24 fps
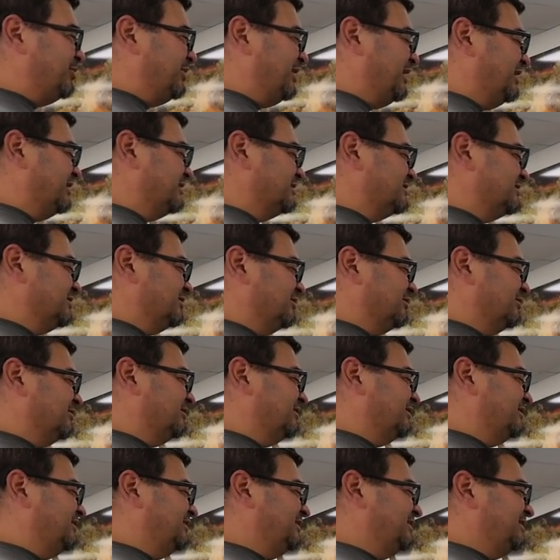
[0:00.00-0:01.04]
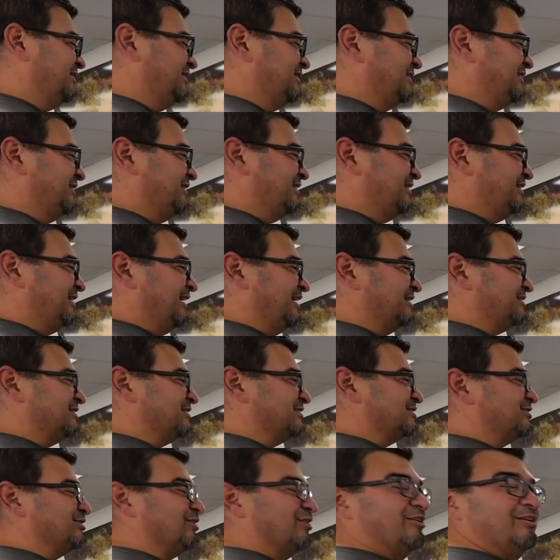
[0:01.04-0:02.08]
pounds, so it's a
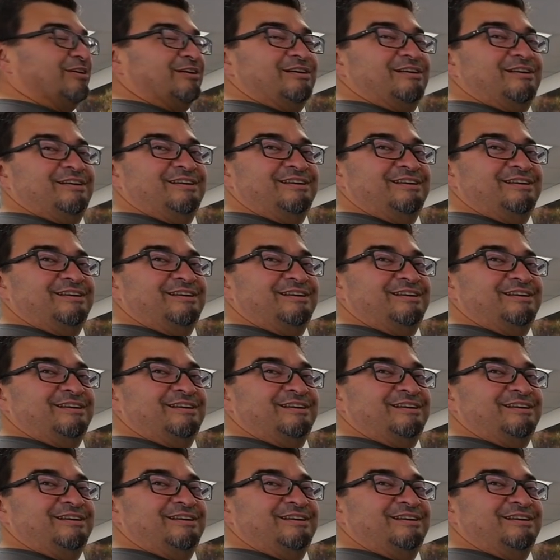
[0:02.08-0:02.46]
start.